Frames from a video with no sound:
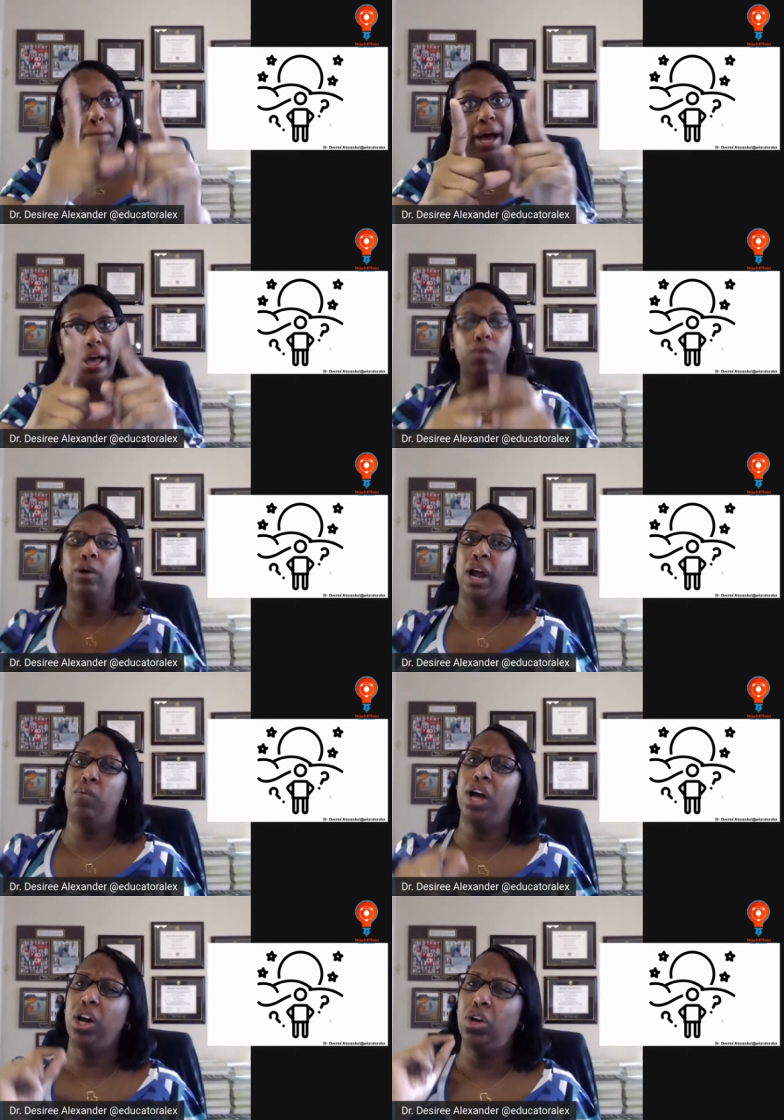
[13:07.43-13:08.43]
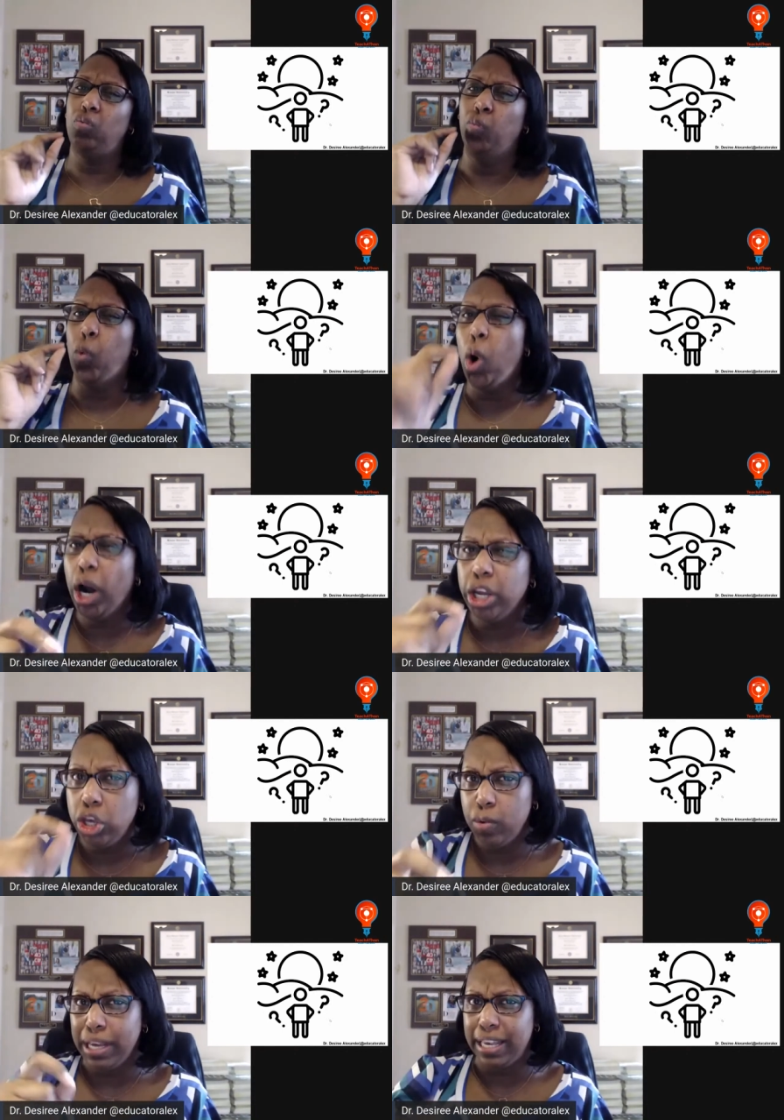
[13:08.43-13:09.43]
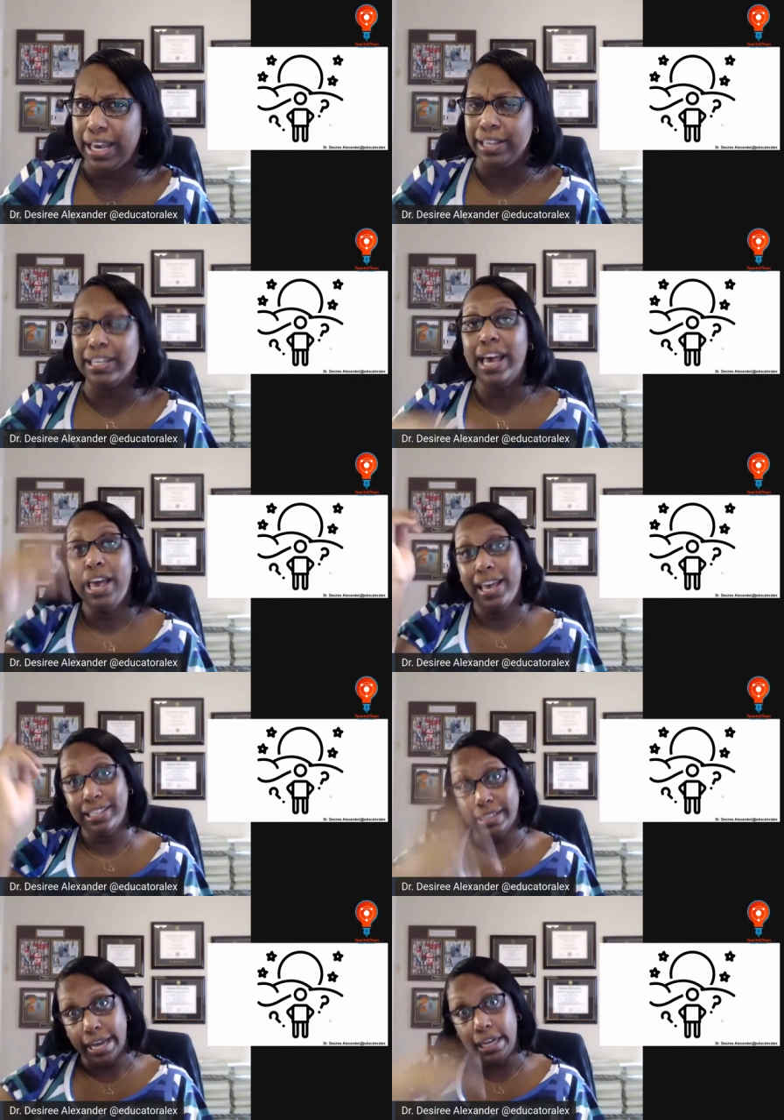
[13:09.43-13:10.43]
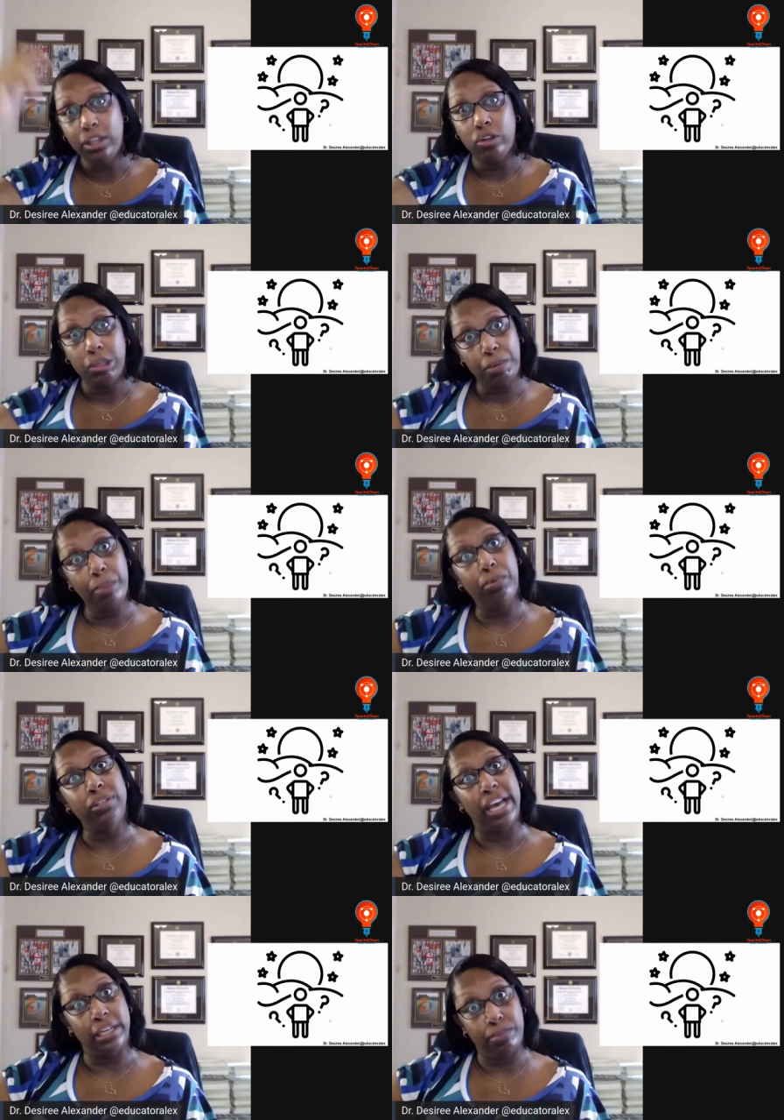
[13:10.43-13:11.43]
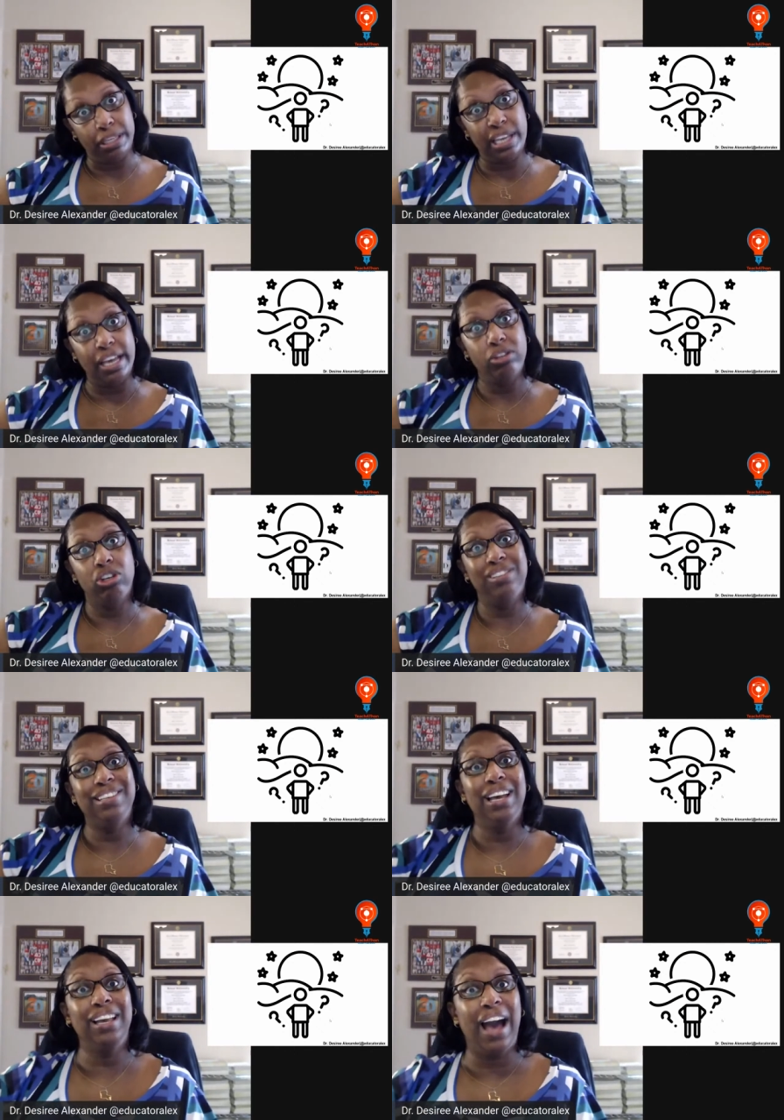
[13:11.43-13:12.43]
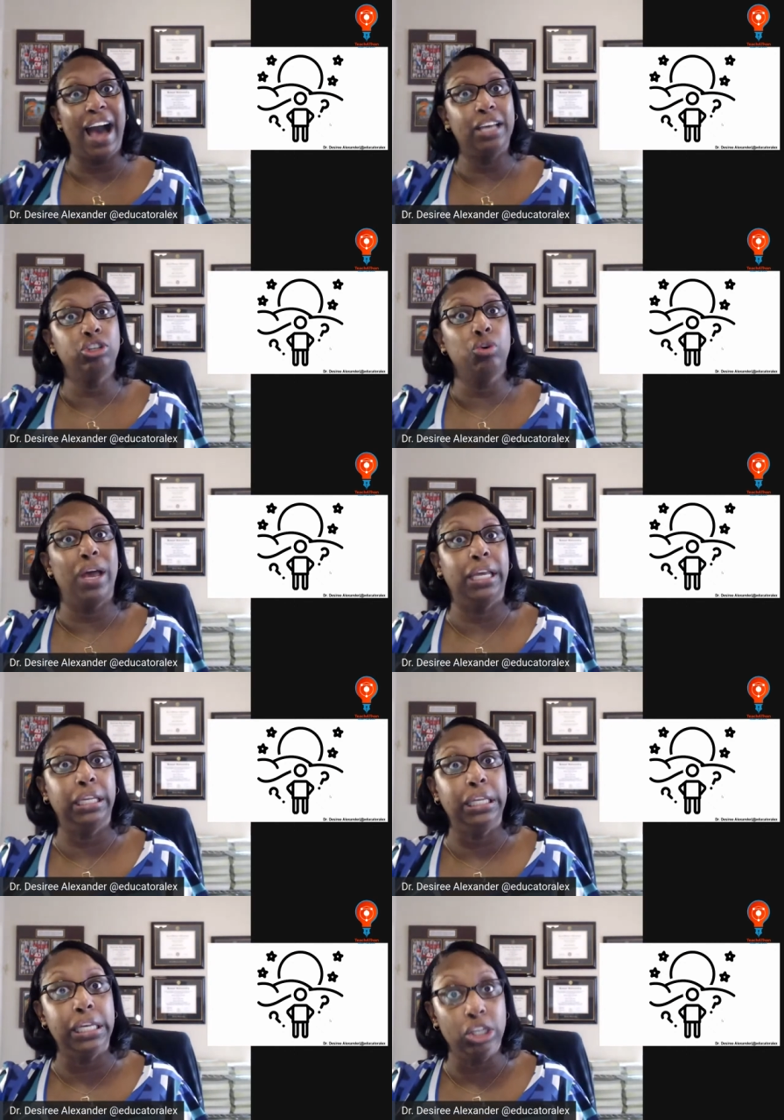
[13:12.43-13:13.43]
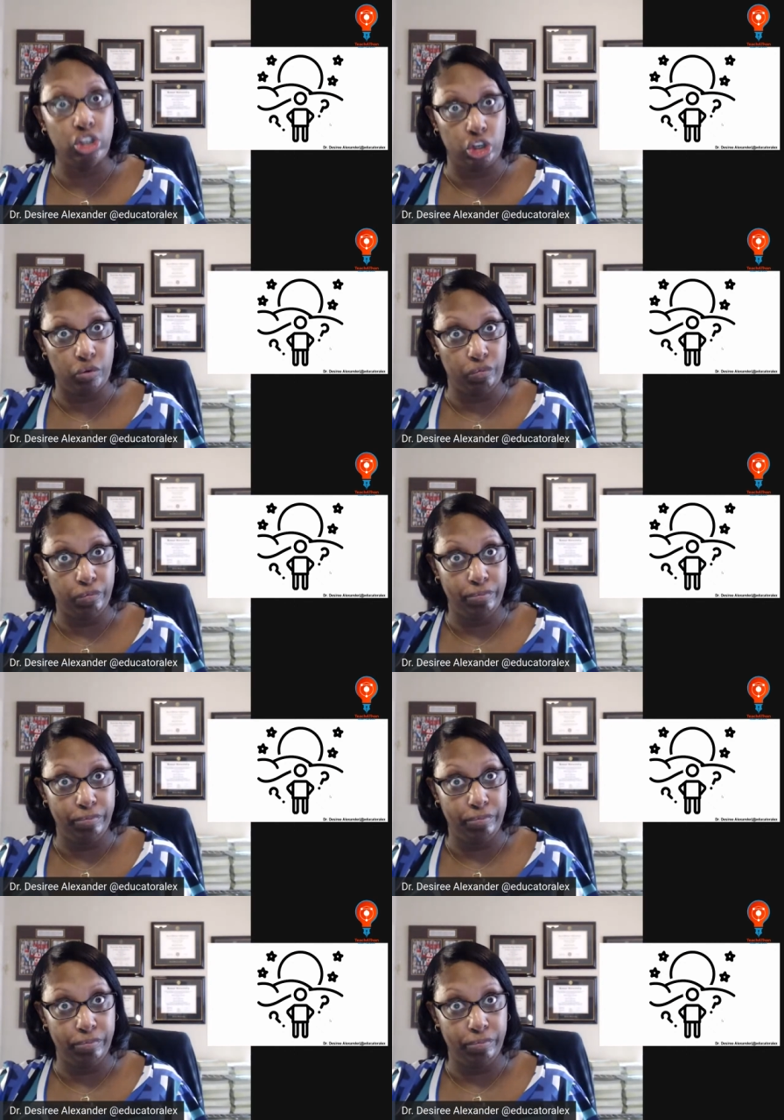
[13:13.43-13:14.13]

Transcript: But what I want to warn you against is letting those people's expectations guide you and lead you.